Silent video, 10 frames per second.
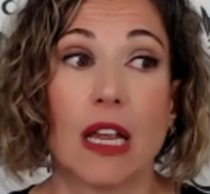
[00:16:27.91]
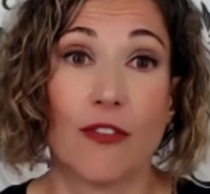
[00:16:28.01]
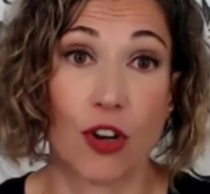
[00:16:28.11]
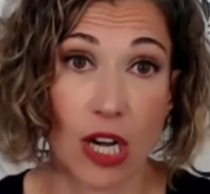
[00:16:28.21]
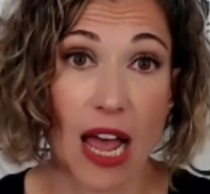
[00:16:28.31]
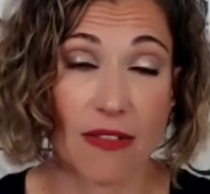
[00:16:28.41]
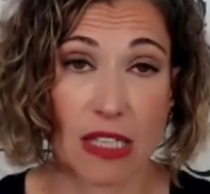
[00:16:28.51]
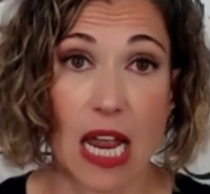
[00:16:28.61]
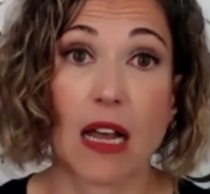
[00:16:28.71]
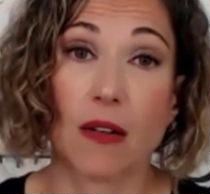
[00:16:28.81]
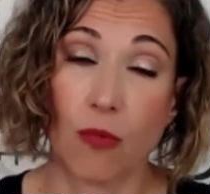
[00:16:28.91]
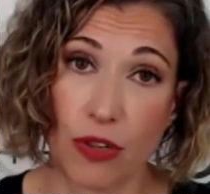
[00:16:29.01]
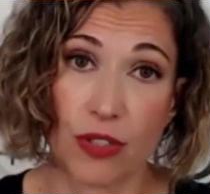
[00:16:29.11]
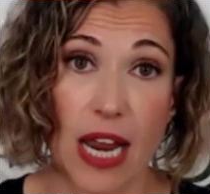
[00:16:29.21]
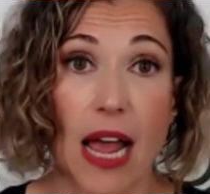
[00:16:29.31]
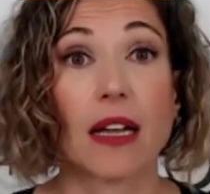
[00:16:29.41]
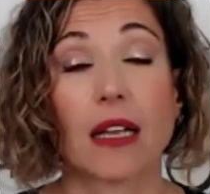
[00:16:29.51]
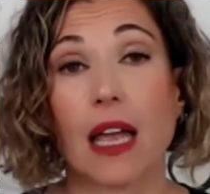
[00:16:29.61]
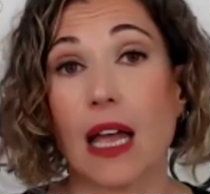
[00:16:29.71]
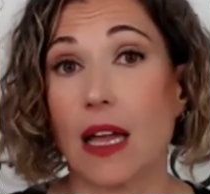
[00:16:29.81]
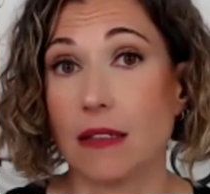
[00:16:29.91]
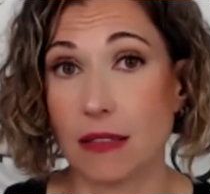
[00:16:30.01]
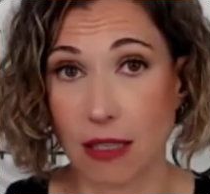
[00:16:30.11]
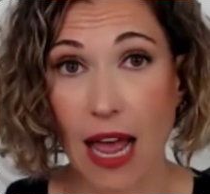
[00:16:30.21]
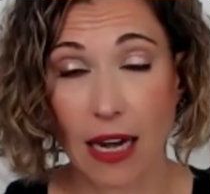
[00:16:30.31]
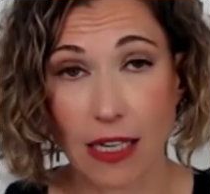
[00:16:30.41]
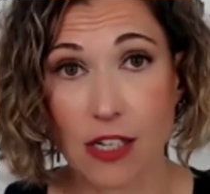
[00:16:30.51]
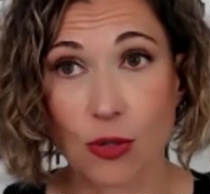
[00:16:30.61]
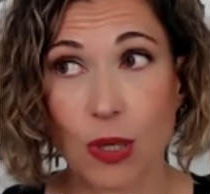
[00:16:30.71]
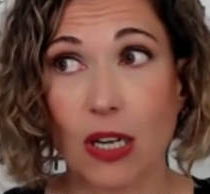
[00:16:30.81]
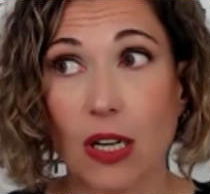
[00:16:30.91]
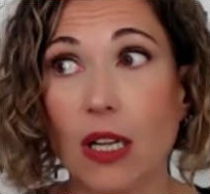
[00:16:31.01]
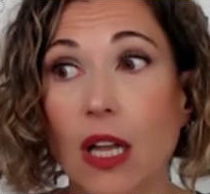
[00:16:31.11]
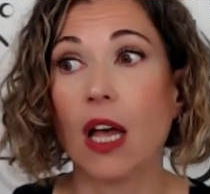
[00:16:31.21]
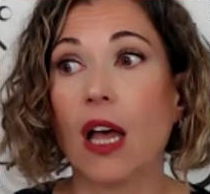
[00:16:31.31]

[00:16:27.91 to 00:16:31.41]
if you're going to have a snack with your snack and at each meal,